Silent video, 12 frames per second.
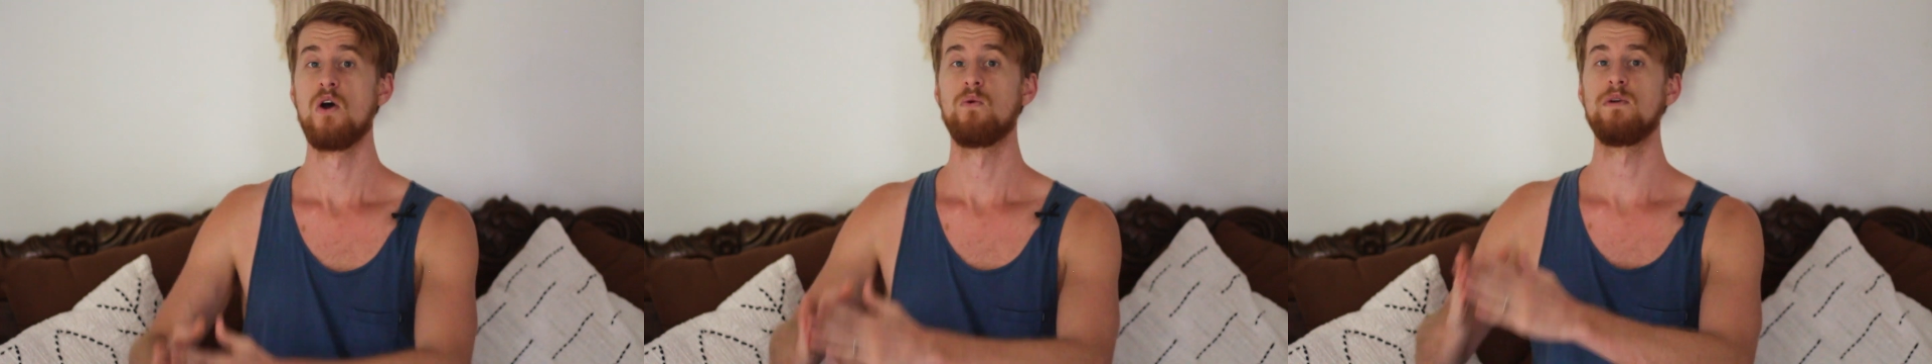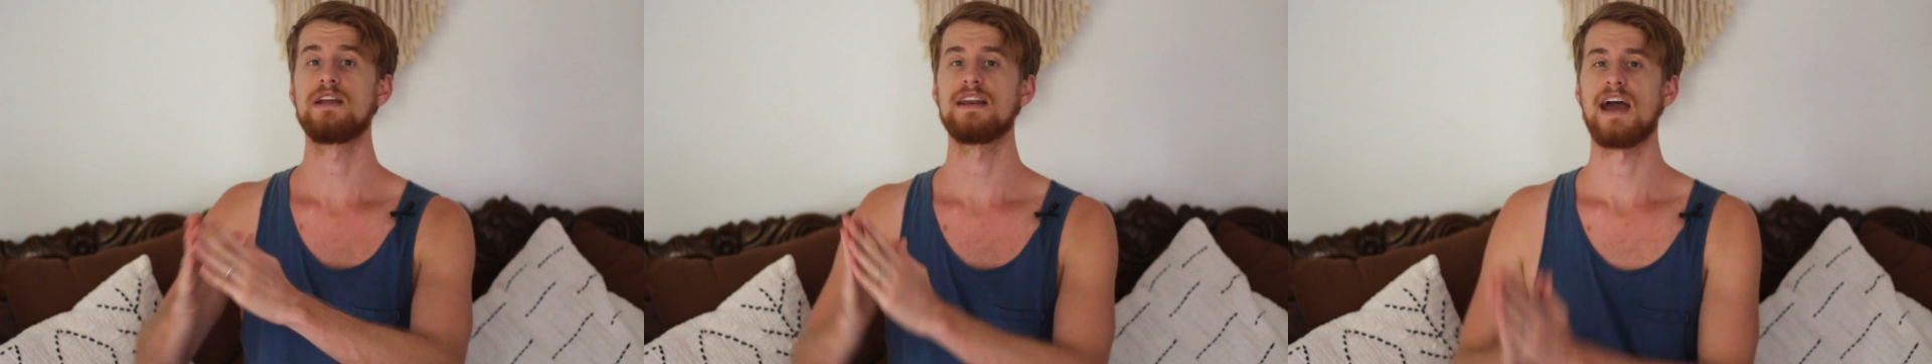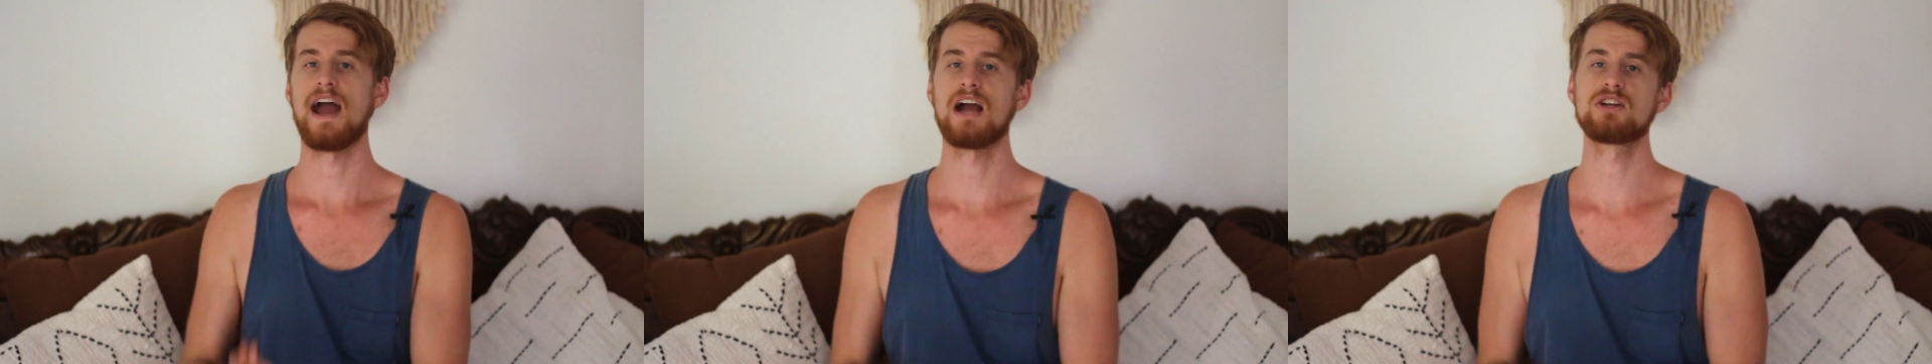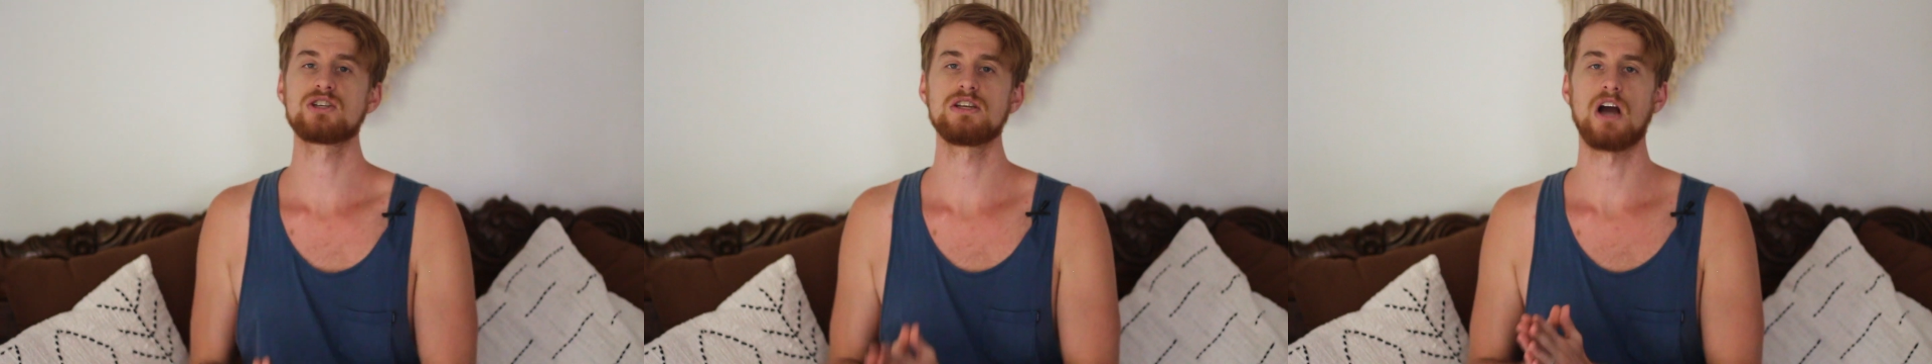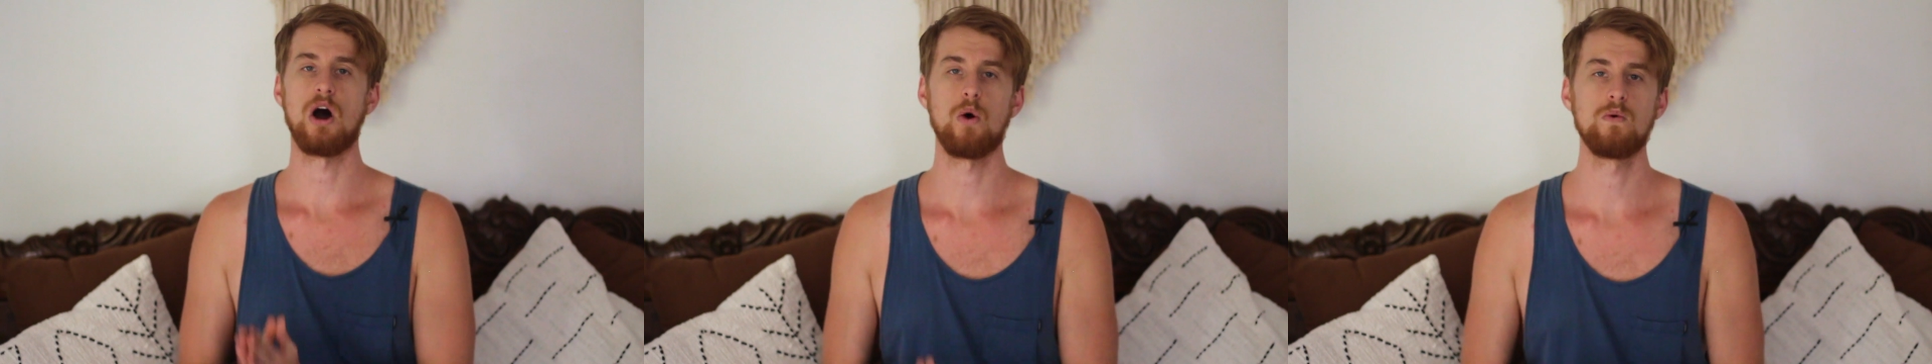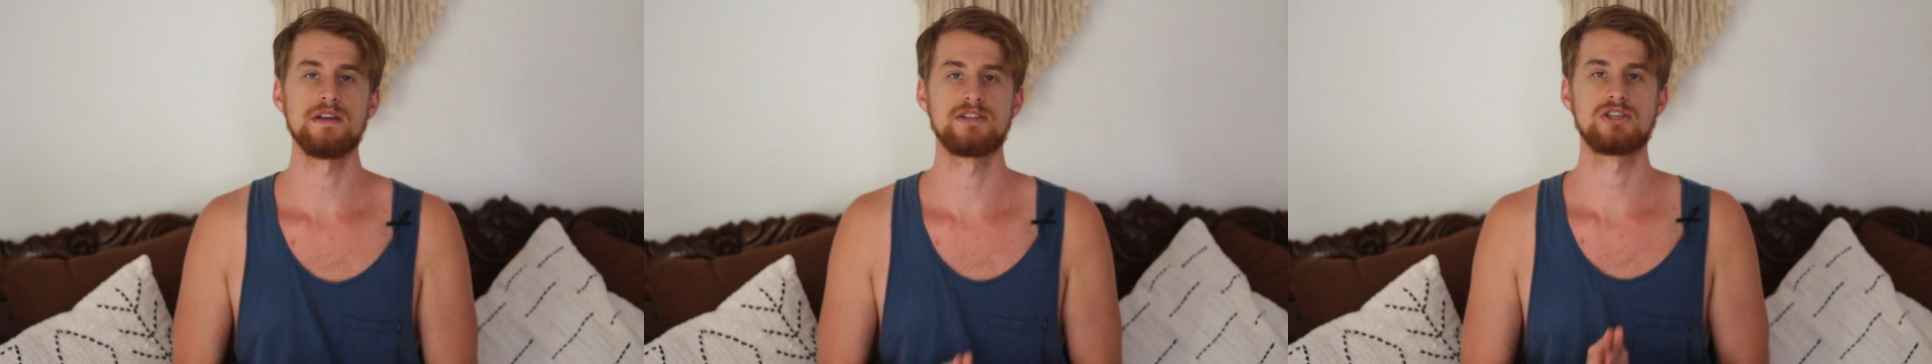We can actually
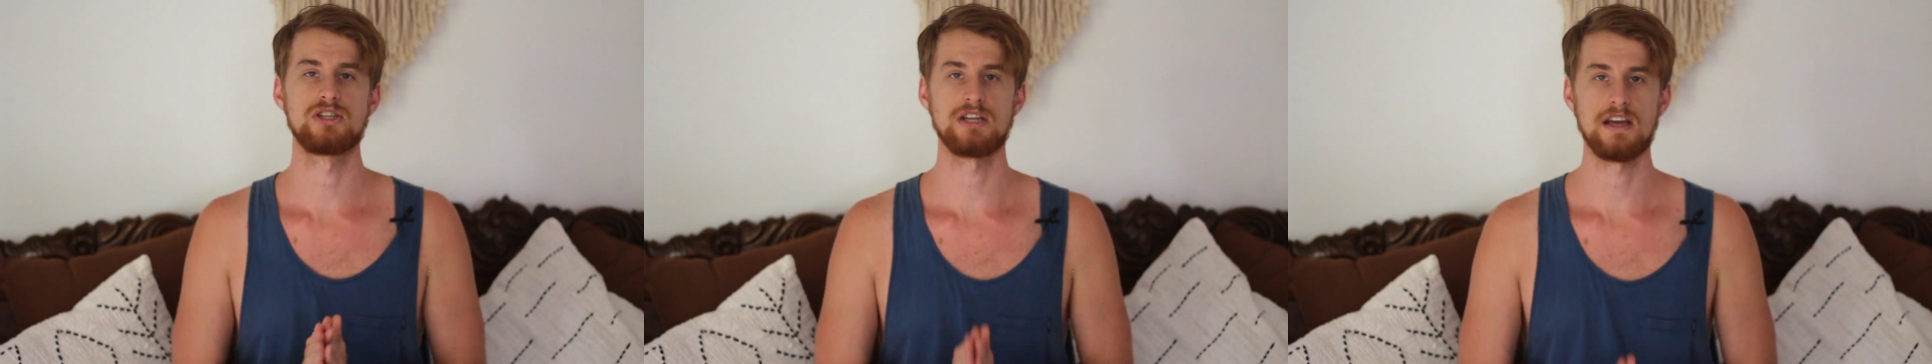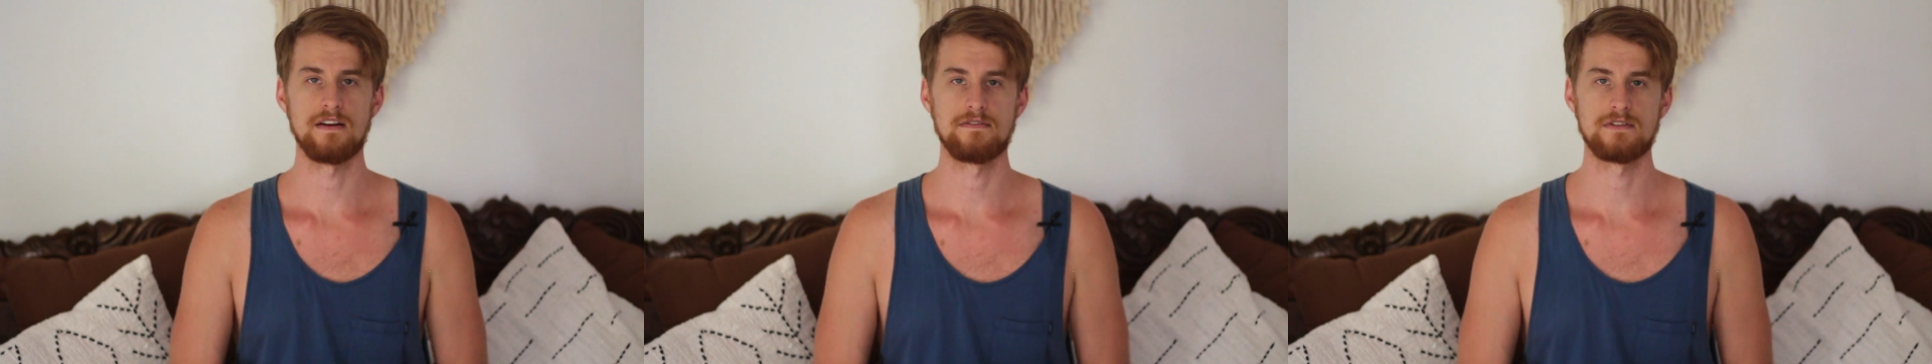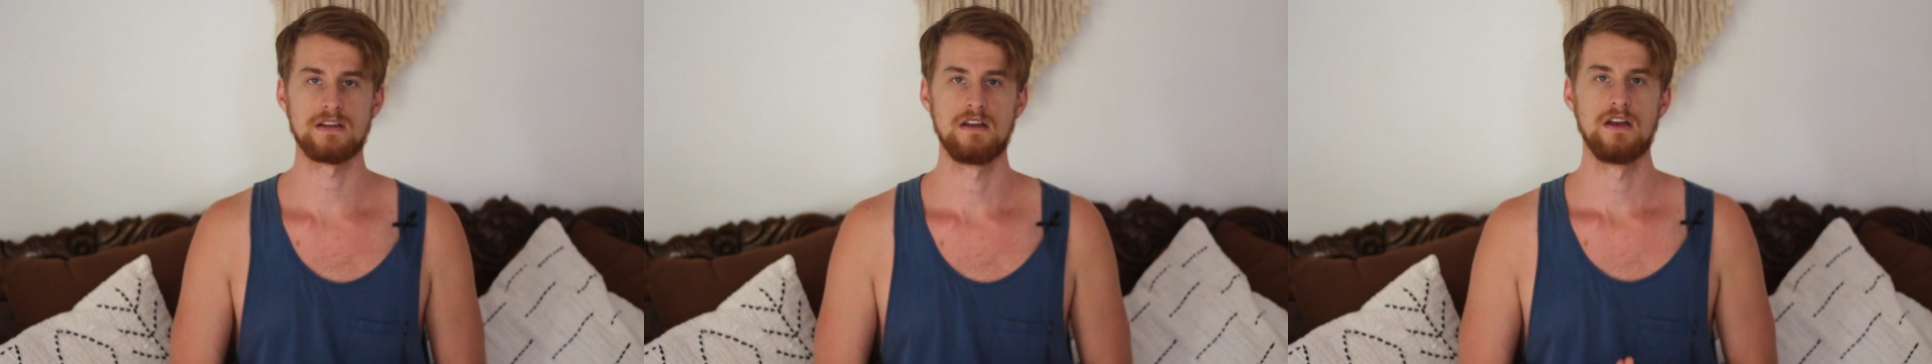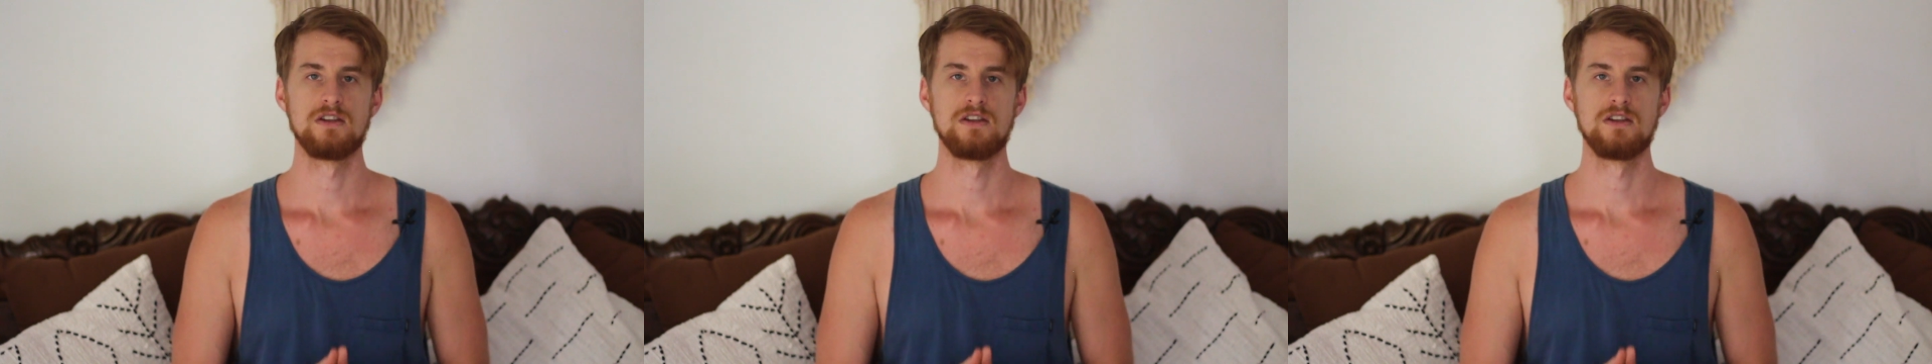always shift